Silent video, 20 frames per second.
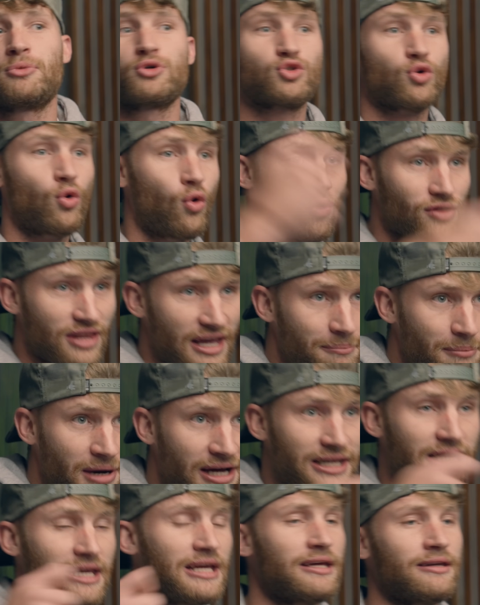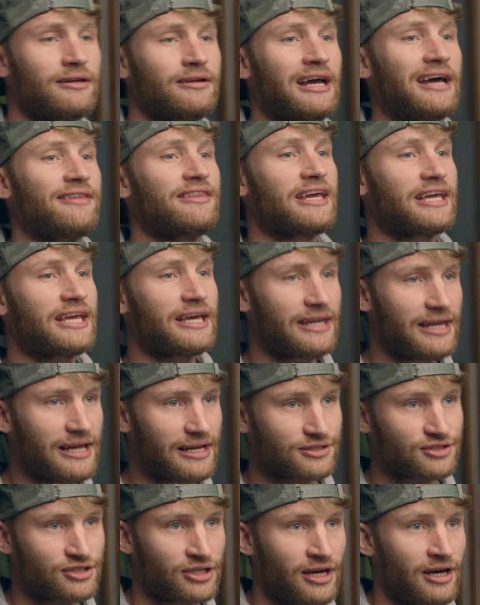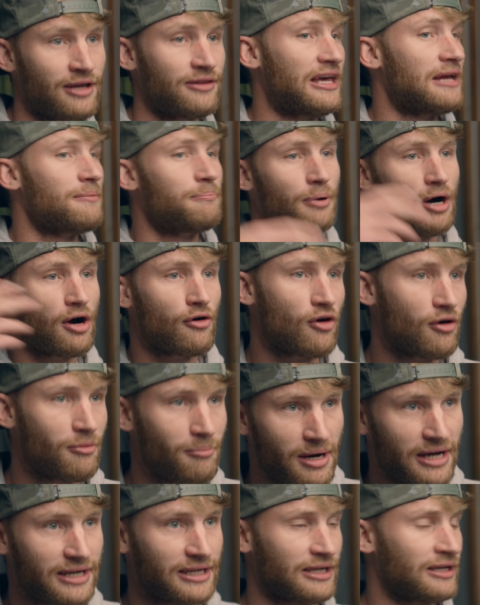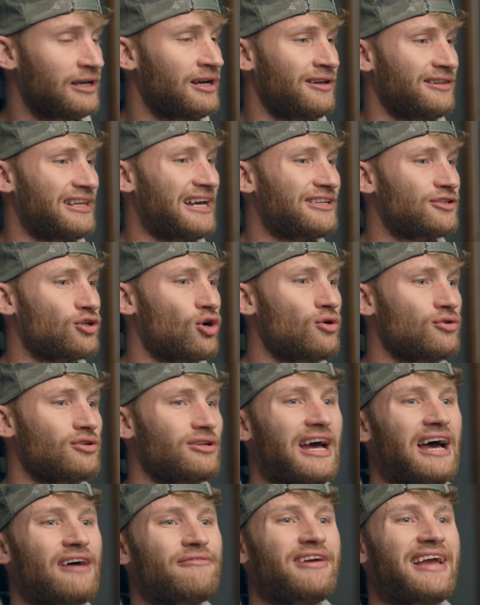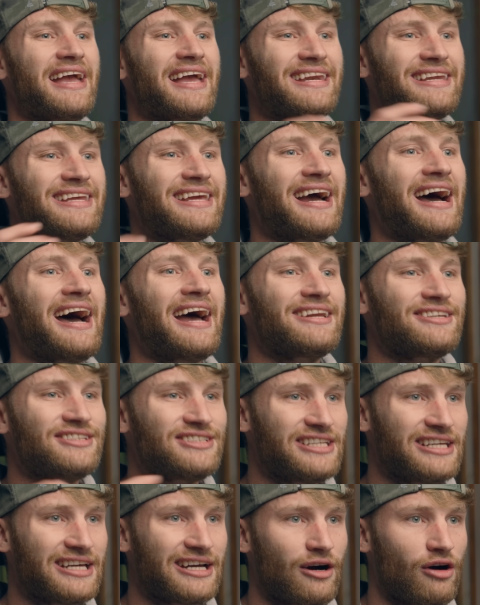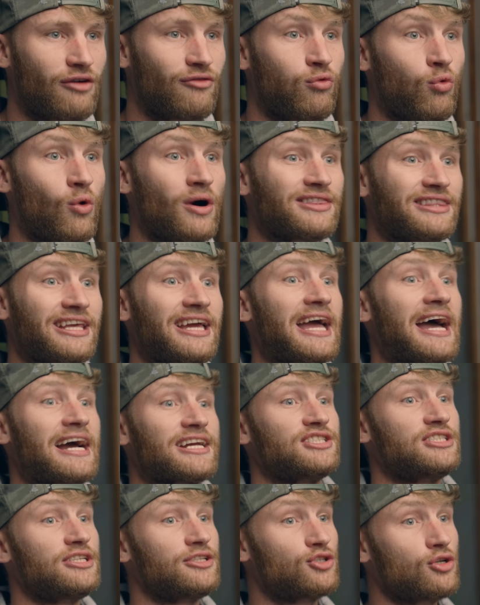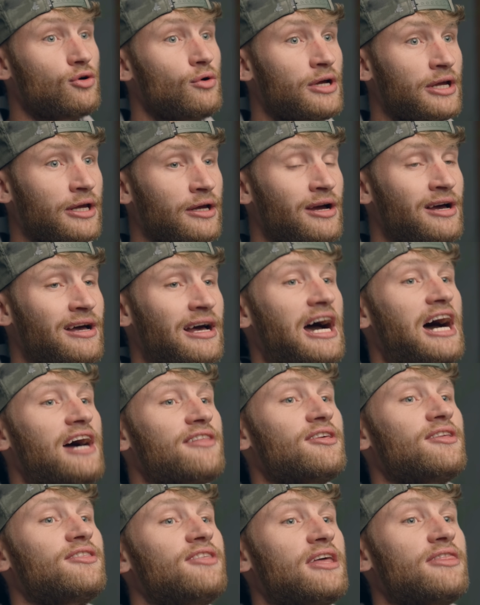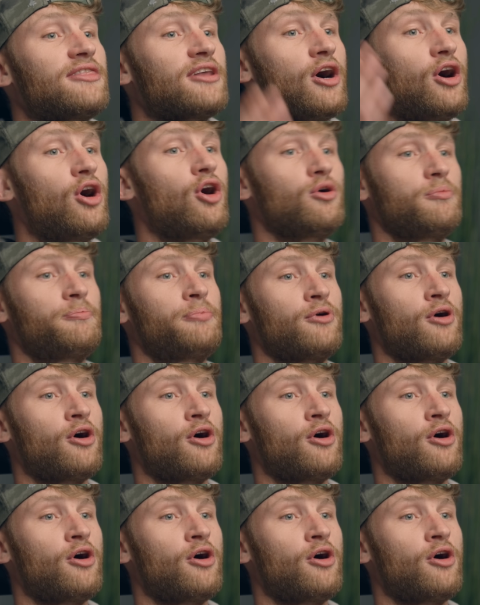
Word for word: puts all their money in, and they get hit. They borrow money. They don't have any idea of what they're actually doing other than the hope